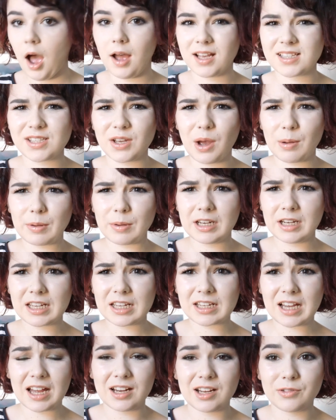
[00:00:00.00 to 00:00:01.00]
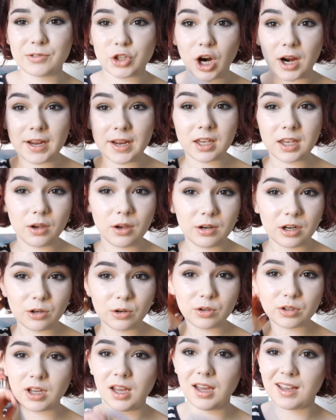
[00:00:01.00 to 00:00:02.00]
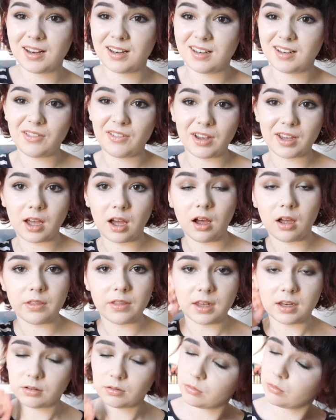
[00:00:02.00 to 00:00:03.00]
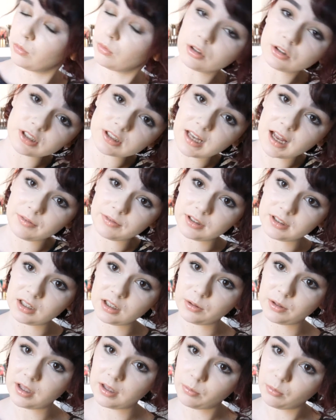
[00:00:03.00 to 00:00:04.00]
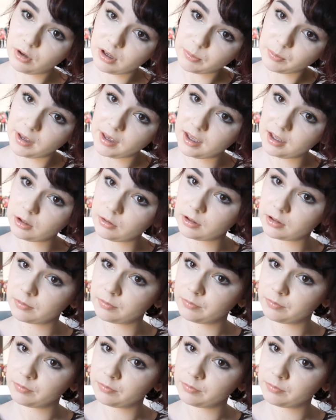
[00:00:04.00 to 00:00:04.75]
So I'm gonna kind of try and go in order, and if I can't then we'll just have to deal with it. What is my hair doing?